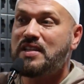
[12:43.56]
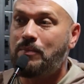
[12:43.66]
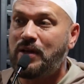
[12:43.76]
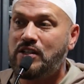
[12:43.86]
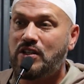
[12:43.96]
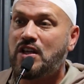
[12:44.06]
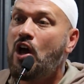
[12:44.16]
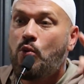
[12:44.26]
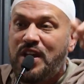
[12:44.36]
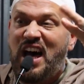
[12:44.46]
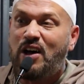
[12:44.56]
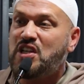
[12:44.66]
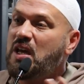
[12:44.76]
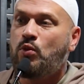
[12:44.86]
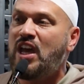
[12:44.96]
us that patience.
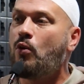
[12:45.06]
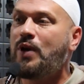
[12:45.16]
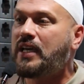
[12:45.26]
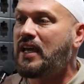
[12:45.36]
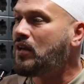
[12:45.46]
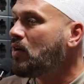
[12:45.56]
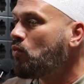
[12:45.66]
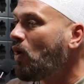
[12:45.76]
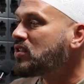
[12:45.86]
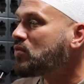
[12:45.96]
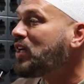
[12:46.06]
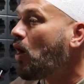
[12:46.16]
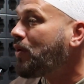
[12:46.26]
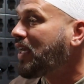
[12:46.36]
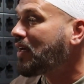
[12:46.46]
Without Him we are weak and what? We
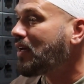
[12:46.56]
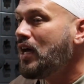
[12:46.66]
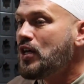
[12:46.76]
are weak.